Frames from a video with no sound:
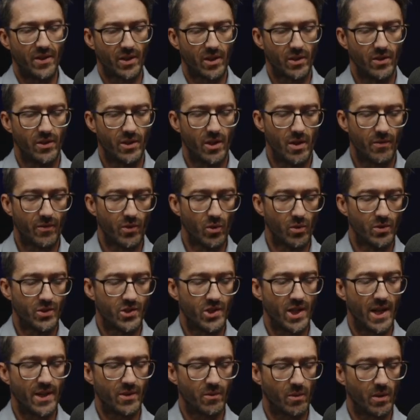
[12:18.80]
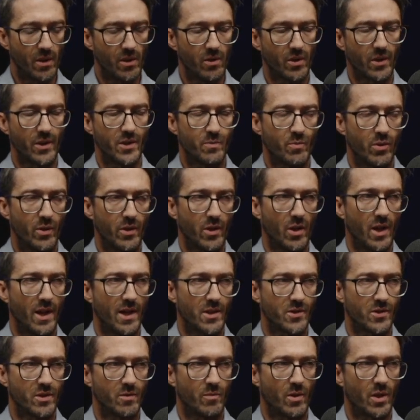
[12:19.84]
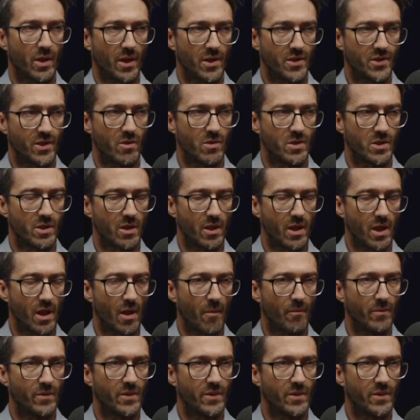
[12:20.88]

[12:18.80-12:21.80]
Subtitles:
can do, if you're genuinely looking to put your house on the market seriously,